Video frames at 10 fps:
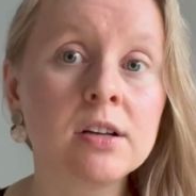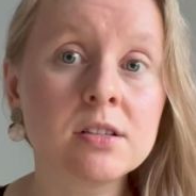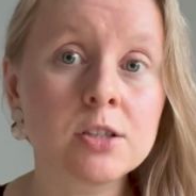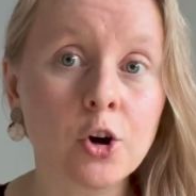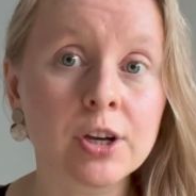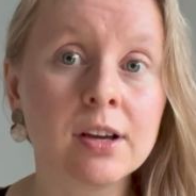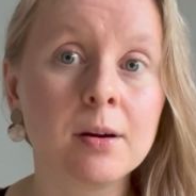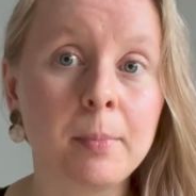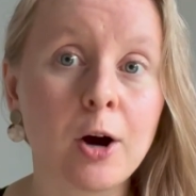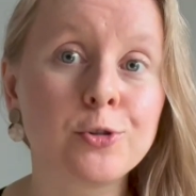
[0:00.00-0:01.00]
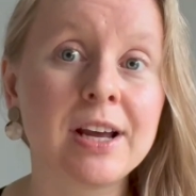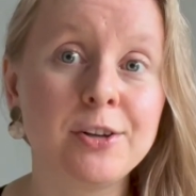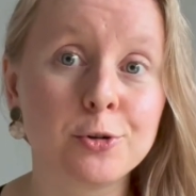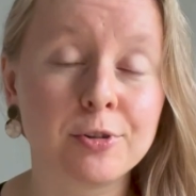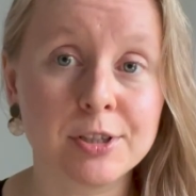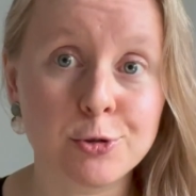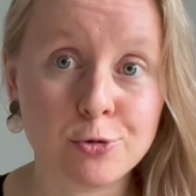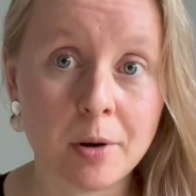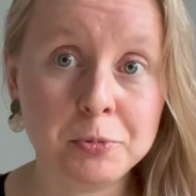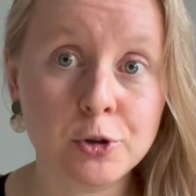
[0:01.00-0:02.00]
is talking about endocrine
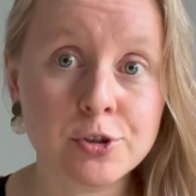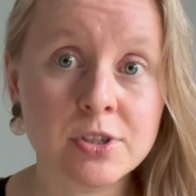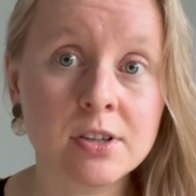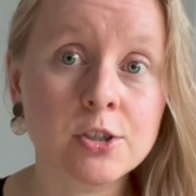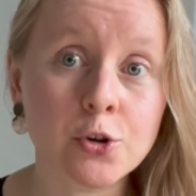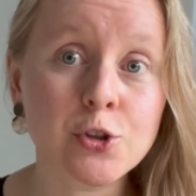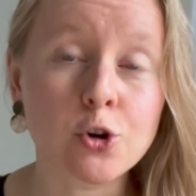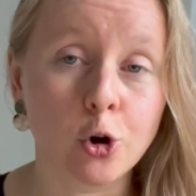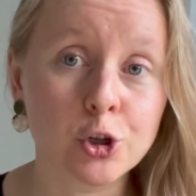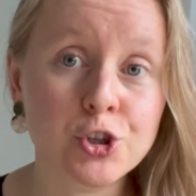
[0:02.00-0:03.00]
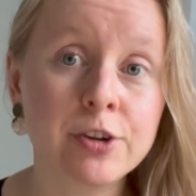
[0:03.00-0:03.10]
disruptors in toxicology